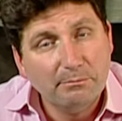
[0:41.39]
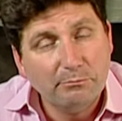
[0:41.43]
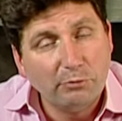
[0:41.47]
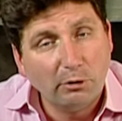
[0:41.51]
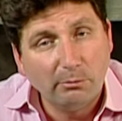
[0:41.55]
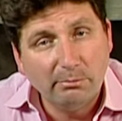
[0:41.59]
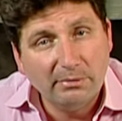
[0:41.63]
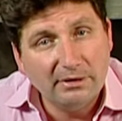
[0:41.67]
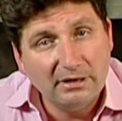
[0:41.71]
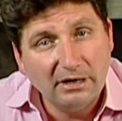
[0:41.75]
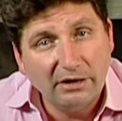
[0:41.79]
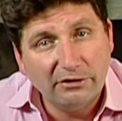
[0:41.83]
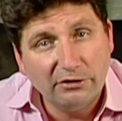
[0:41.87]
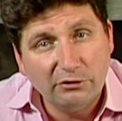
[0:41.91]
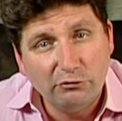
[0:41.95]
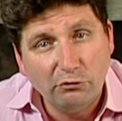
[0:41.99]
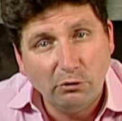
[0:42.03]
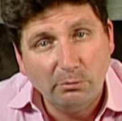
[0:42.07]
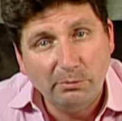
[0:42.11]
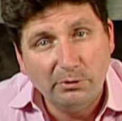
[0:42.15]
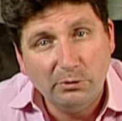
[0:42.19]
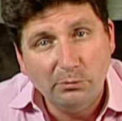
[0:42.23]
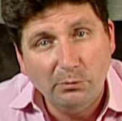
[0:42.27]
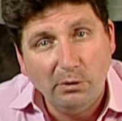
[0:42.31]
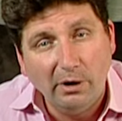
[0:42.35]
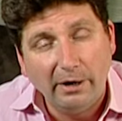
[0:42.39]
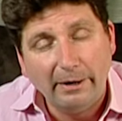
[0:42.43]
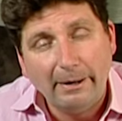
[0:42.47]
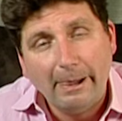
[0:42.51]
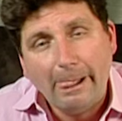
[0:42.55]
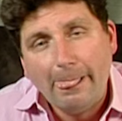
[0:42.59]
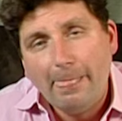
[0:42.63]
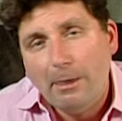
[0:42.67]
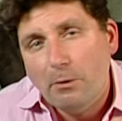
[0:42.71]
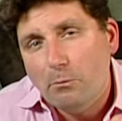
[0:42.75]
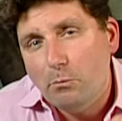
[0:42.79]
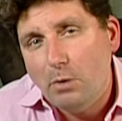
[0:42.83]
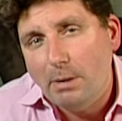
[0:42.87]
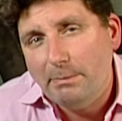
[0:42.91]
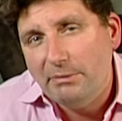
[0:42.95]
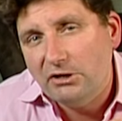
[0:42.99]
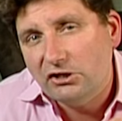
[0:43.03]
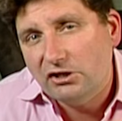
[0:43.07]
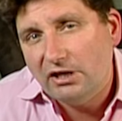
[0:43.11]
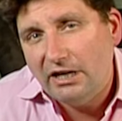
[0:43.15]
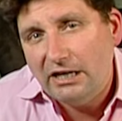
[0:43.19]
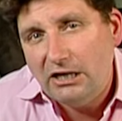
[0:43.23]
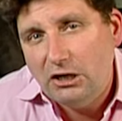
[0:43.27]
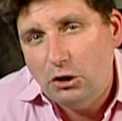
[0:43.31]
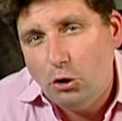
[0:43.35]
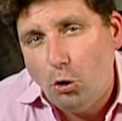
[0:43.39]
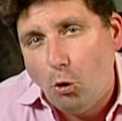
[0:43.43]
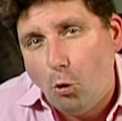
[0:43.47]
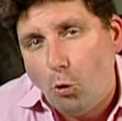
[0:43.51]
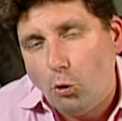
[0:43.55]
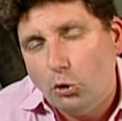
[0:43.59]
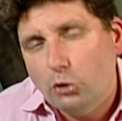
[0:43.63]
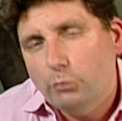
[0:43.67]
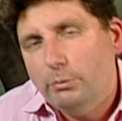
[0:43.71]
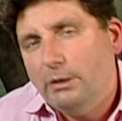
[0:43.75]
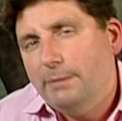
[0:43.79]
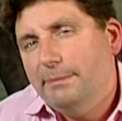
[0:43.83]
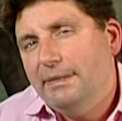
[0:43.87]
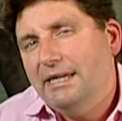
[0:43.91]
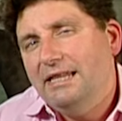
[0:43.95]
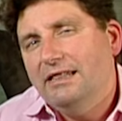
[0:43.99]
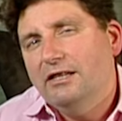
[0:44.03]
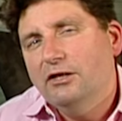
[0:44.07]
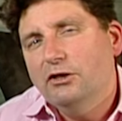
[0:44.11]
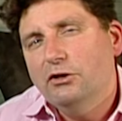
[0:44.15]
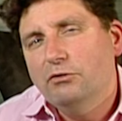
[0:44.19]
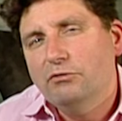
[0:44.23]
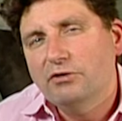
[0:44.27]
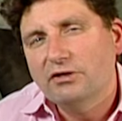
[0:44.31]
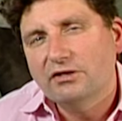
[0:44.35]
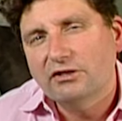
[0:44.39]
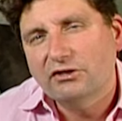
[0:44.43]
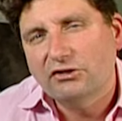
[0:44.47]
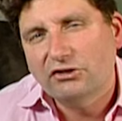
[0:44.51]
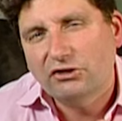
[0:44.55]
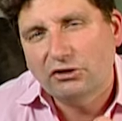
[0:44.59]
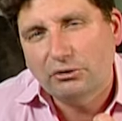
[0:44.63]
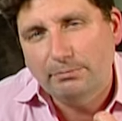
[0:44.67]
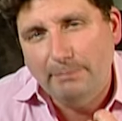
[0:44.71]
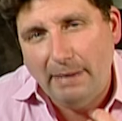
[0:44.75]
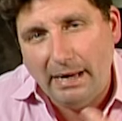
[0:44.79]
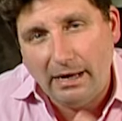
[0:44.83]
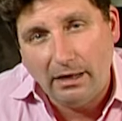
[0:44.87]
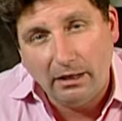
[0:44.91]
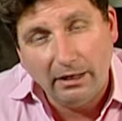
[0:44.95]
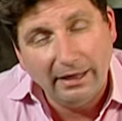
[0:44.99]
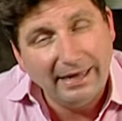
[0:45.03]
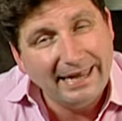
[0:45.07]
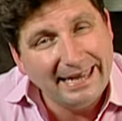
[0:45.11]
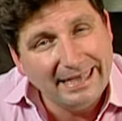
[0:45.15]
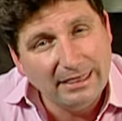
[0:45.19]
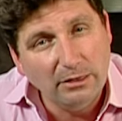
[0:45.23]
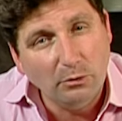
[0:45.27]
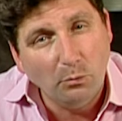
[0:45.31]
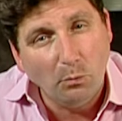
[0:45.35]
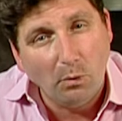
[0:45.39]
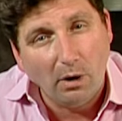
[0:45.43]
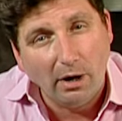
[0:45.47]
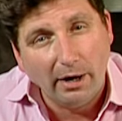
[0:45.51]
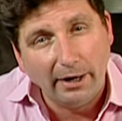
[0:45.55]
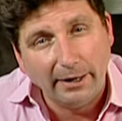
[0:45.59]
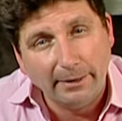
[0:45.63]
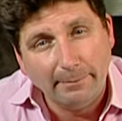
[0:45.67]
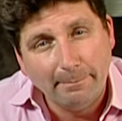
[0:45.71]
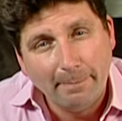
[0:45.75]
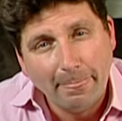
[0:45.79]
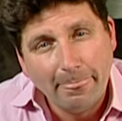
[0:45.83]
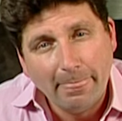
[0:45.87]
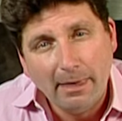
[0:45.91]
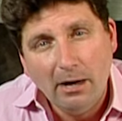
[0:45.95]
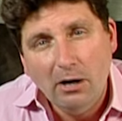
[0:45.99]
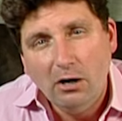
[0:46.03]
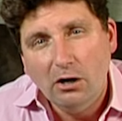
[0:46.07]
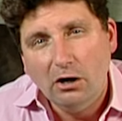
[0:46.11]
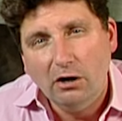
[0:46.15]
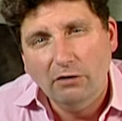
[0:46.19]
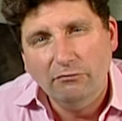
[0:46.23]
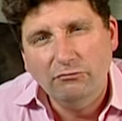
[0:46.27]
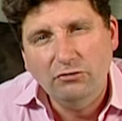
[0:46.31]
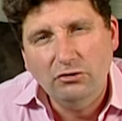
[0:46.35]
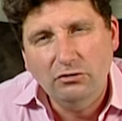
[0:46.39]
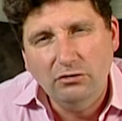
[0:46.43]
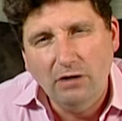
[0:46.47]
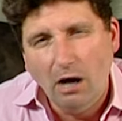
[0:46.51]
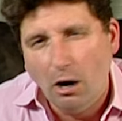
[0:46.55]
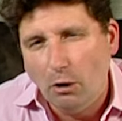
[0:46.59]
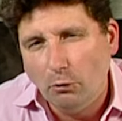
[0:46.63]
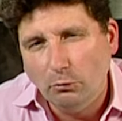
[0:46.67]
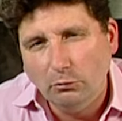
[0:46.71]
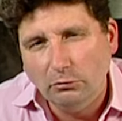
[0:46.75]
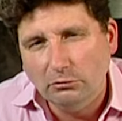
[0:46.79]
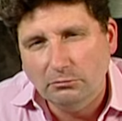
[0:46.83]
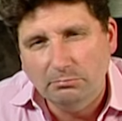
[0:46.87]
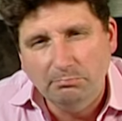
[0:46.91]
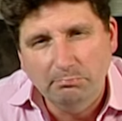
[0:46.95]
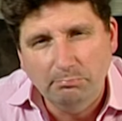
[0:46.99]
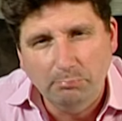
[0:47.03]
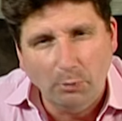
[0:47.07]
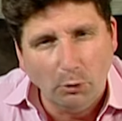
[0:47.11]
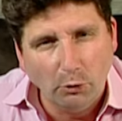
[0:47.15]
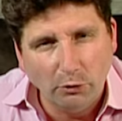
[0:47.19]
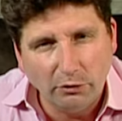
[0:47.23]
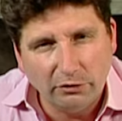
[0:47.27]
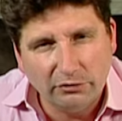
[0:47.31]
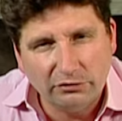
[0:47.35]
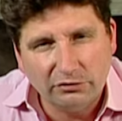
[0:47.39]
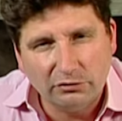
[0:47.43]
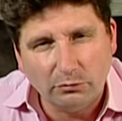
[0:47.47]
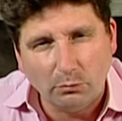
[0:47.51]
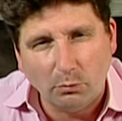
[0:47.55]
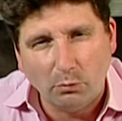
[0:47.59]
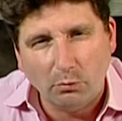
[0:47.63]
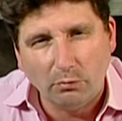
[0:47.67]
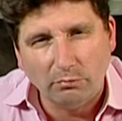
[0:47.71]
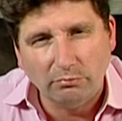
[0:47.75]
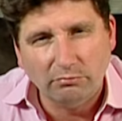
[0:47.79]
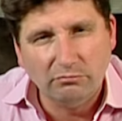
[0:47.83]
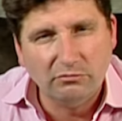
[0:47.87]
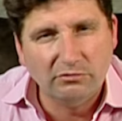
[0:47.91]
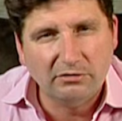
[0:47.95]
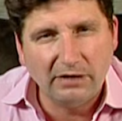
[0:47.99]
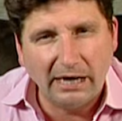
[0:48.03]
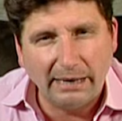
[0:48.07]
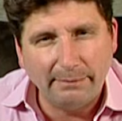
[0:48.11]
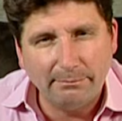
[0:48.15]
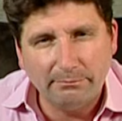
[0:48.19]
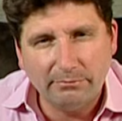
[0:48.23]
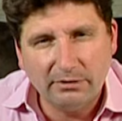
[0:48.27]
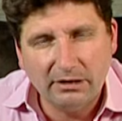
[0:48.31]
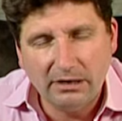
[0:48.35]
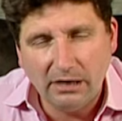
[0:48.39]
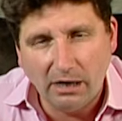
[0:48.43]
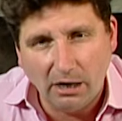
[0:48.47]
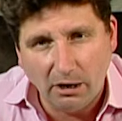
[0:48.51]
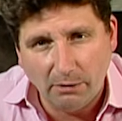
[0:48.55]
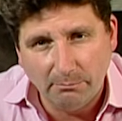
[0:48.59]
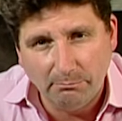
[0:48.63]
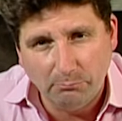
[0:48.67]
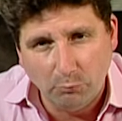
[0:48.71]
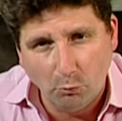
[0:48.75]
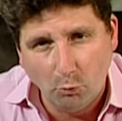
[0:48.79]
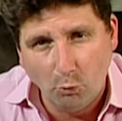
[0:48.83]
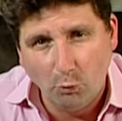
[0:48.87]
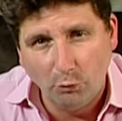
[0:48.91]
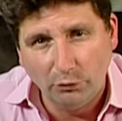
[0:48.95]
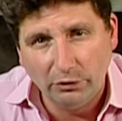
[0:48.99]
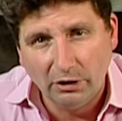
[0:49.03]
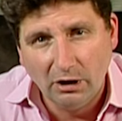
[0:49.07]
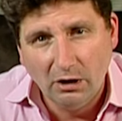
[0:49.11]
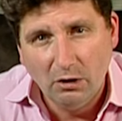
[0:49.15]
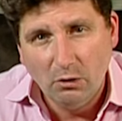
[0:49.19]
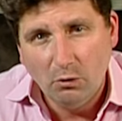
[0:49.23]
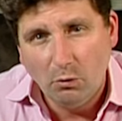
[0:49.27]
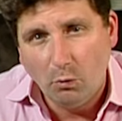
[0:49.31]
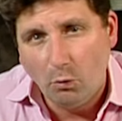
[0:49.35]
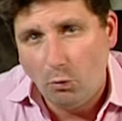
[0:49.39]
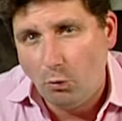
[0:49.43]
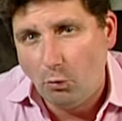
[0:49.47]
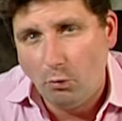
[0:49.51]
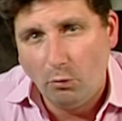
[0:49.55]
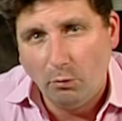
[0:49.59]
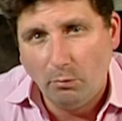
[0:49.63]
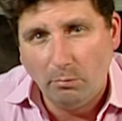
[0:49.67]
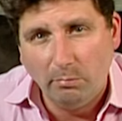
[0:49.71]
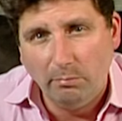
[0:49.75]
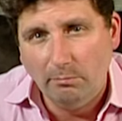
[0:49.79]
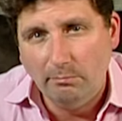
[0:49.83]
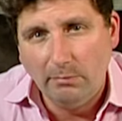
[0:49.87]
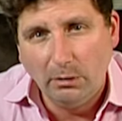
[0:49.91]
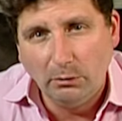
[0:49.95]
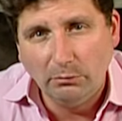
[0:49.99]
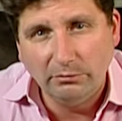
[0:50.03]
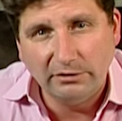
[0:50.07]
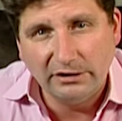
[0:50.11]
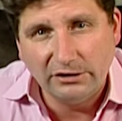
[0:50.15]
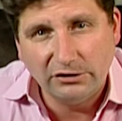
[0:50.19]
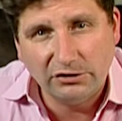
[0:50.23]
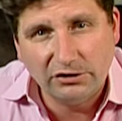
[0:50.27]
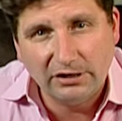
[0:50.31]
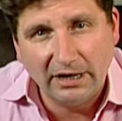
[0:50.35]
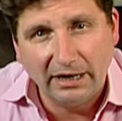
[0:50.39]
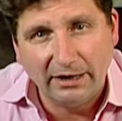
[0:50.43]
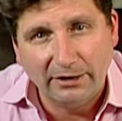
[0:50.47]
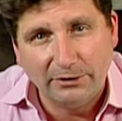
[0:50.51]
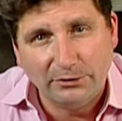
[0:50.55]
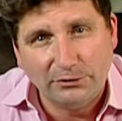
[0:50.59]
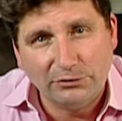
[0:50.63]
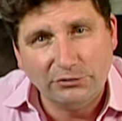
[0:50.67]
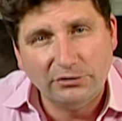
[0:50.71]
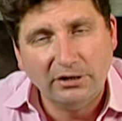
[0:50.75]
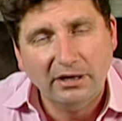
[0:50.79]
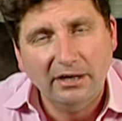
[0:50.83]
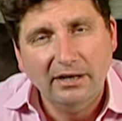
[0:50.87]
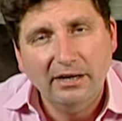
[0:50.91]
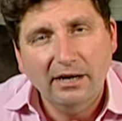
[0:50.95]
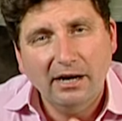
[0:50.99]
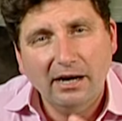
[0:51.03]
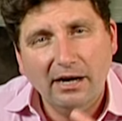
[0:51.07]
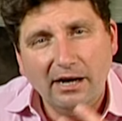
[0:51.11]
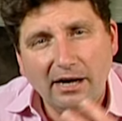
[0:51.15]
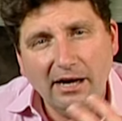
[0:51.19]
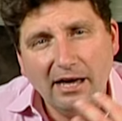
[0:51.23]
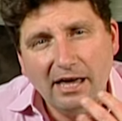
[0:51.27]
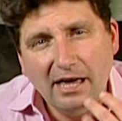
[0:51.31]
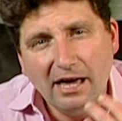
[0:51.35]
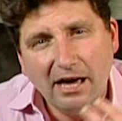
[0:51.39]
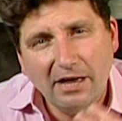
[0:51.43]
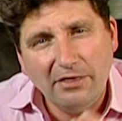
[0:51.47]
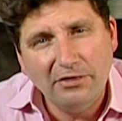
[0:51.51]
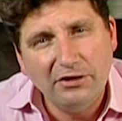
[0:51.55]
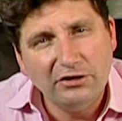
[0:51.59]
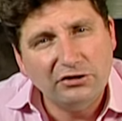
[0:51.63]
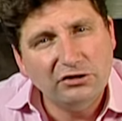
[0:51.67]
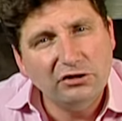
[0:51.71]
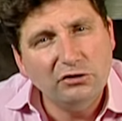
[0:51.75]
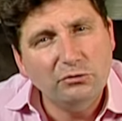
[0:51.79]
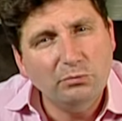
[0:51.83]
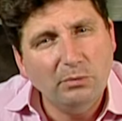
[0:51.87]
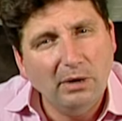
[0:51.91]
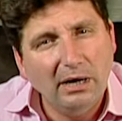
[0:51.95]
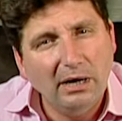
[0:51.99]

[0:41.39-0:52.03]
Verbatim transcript: Probably nothing wrong with the wine. When we say corked, we mean that there is a smell in the wine of old books or damp cardboard or mouldy cellars. Uh, and this is